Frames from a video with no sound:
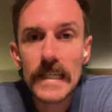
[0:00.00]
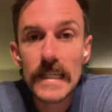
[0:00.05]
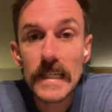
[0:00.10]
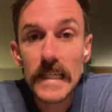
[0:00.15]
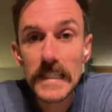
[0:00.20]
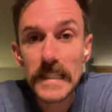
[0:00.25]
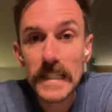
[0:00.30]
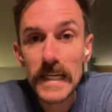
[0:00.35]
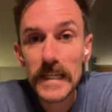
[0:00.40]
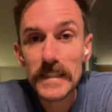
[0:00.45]

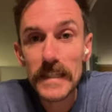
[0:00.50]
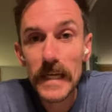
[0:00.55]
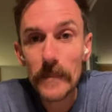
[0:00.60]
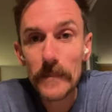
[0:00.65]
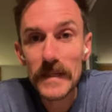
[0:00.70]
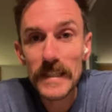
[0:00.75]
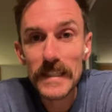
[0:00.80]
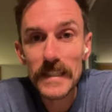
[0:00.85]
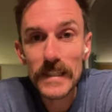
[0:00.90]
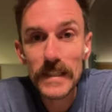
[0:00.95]
Hey guys,
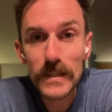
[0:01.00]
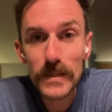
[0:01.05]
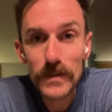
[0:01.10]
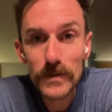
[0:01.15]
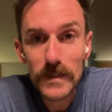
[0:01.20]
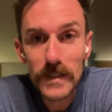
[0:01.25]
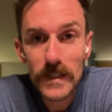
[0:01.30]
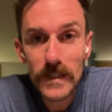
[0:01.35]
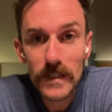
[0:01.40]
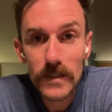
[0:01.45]
Happy New
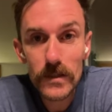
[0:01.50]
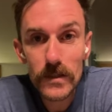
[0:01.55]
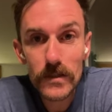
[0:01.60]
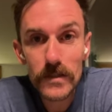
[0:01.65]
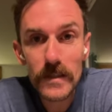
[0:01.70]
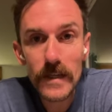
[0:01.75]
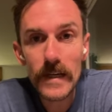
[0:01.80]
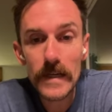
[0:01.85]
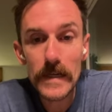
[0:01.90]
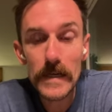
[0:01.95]

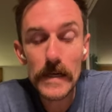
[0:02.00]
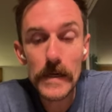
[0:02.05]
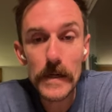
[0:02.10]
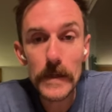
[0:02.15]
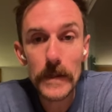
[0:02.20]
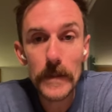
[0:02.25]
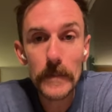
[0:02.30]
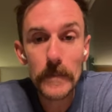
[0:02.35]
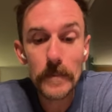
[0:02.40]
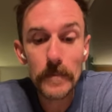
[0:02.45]
Year's.
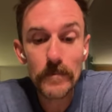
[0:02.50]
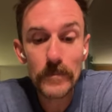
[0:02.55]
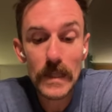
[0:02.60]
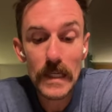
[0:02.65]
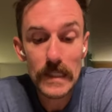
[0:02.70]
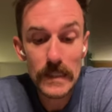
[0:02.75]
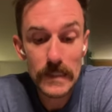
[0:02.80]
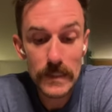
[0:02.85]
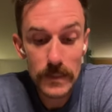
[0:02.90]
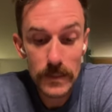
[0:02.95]
Um,
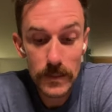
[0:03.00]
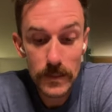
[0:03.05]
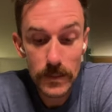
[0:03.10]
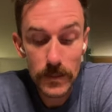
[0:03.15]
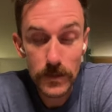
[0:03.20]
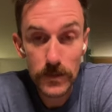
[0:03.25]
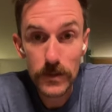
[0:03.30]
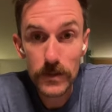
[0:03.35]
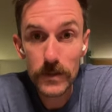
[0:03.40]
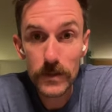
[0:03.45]

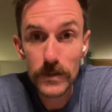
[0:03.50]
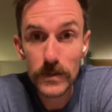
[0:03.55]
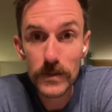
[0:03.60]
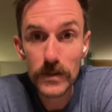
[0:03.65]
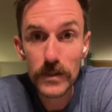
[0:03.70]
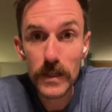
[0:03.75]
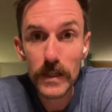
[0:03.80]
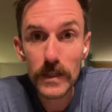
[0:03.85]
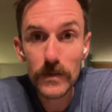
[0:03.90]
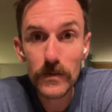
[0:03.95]
it's
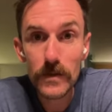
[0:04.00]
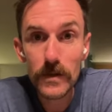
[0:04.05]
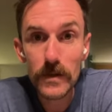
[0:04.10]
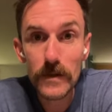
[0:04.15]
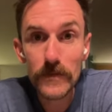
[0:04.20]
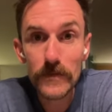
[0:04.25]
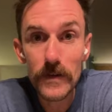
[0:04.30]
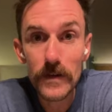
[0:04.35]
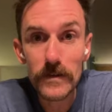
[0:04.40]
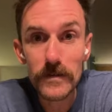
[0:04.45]
January
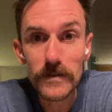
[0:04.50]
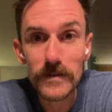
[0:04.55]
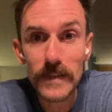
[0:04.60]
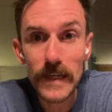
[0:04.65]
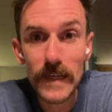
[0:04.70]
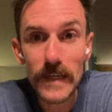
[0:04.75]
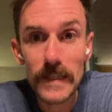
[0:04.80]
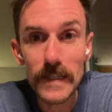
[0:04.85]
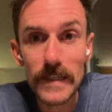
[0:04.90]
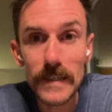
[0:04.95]
1st
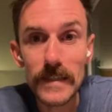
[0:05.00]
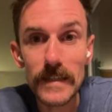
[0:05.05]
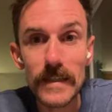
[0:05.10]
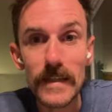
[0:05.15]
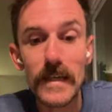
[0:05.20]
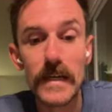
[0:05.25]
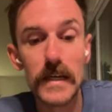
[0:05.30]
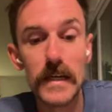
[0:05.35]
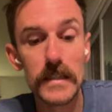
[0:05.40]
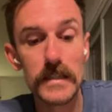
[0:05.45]
and
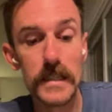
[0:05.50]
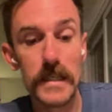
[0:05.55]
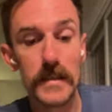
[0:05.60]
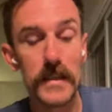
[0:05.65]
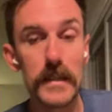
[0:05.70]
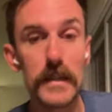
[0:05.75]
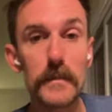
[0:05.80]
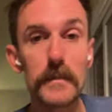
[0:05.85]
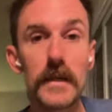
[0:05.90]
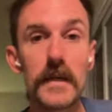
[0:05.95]
get
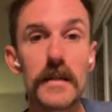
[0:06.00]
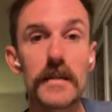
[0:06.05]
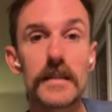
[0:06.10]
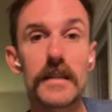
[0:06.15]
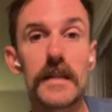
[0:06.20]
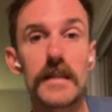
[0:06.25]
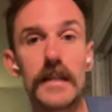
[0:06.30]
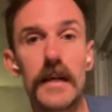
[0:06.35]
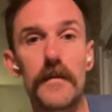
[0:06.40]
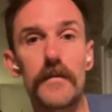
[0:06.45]
the email
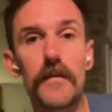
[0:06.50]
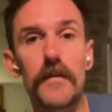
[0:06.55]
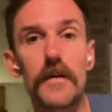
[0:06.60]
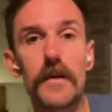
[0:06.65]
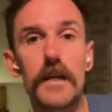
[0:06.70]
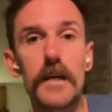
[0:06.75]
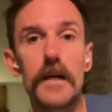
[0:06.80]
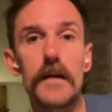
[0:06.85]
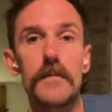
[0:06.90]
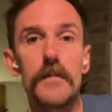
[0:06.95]
kicked out for
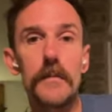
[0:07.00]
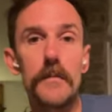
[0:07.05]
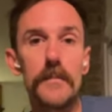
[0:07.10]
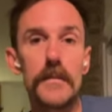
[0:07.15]
y'all.